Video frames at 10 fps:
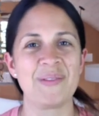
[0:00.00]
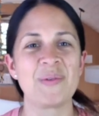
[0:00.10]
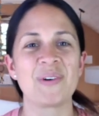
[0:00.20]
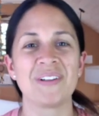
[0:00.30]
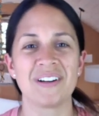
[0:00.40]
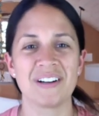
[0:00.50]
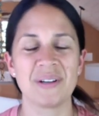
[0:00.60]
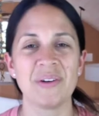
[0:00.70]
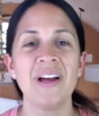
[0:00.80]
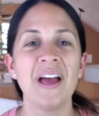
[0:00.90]
where in the world are
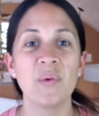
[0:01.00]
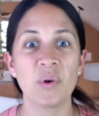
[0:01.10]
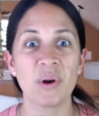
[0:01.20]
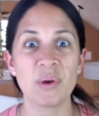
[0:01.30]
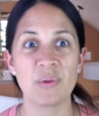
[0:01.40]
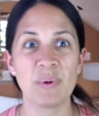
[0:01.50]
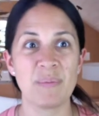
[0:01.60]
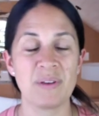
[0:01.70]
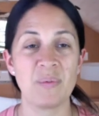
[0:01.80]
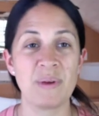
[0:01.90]
you? And where are you with
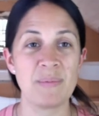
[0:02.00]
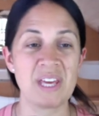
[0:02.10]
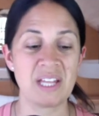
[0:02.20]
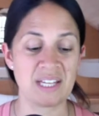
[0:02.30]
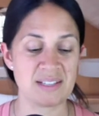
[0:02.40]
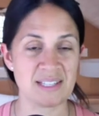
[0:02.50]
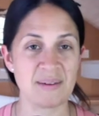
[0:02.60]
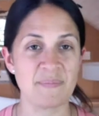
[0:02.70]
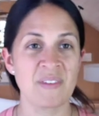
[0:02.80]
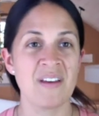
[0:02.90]
baby, BB and
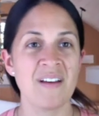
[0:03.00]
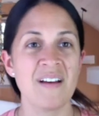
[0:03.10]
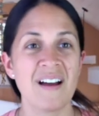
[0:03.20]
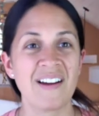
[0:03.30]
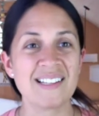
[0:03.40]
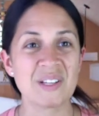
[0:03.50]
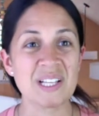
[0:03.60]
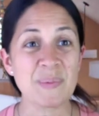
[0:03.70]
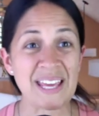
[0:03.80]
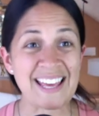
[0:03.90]
EC? All right, so
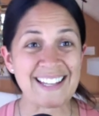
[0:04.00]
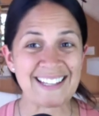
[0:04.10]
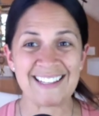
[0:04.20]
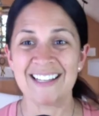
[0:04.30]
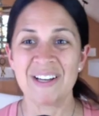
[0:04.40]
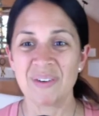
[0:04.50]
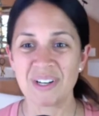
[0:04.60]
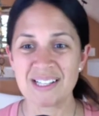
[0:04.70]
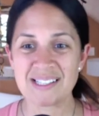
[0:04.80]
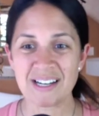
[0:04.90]
let's begin.
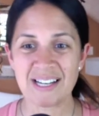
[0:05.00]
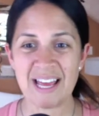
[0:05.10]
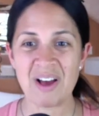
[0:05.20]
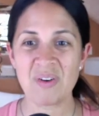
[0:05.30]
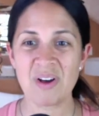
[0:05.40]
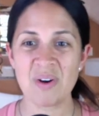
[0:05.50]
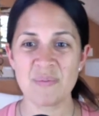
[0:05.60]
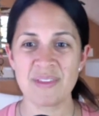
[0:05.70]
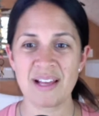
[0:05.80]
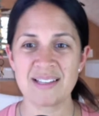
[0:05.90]
We're going to start now. Oh,
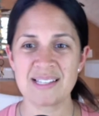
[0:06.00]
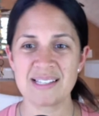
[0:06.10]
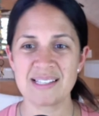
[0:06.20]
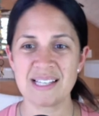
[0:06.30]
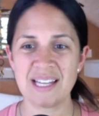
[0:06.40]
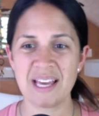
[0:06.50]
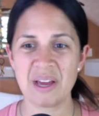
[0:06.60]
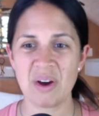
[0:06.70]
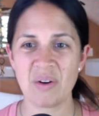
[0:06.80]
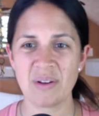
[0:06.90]
Allison's in San
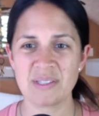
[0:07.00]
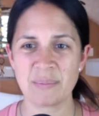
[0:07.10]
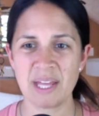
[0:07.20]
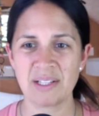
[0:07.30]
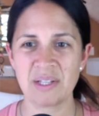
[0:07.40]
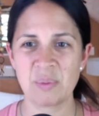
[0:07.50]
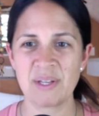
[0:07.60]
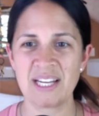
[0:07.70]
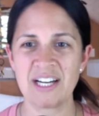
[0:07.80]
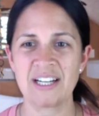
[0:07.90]
Diego. So I'm getting a little
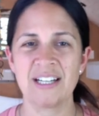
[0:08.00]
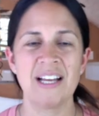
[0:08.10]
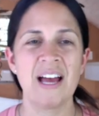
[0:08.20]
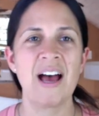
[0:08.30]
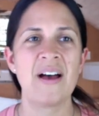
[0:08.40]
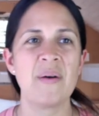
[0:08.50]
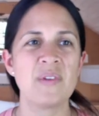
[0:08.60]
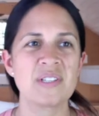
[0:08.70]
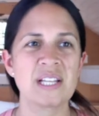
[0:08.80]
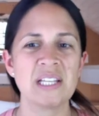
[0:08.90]
bit here. Um,
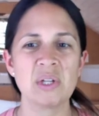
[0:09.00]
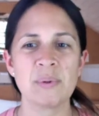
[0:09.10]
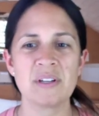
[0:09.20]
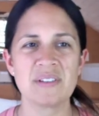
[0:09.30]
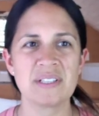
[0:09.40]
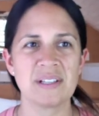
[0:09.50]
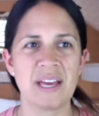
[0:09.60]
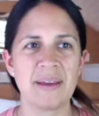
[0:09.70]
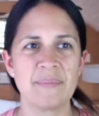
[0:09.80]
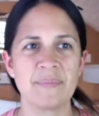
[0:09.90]
there's a little bit of a
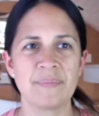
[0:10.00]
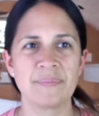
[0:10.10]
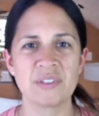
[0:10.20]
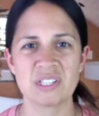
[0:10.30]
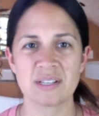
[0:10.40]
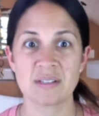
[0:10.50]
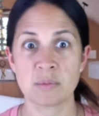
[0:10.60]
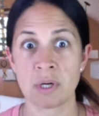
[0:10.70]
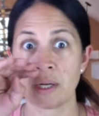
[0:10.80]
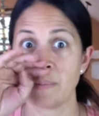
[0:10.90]
delay just because
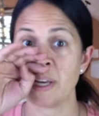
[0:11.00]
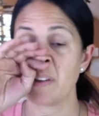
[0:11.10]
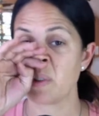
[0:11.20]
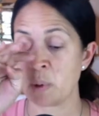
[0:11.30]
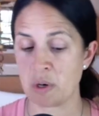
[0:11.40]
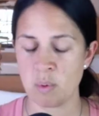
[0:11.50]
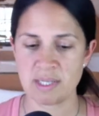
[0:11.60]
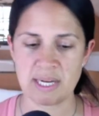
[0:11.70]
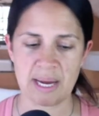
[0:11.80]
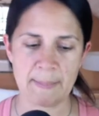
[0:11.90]
I'm trying to be everywhere at
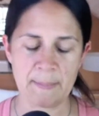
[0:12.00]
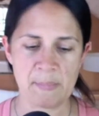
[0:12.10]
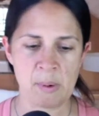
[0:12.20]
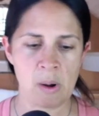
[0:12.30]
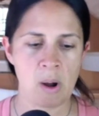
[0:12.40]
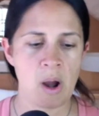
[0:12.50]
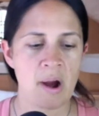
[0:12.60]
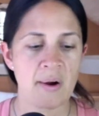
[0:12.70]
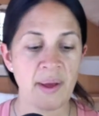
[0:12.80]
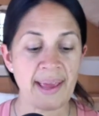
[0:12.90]
one time.
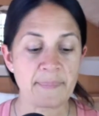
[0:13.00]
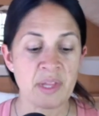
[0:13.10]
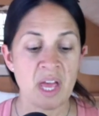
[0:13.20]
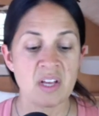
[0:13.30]
Okay.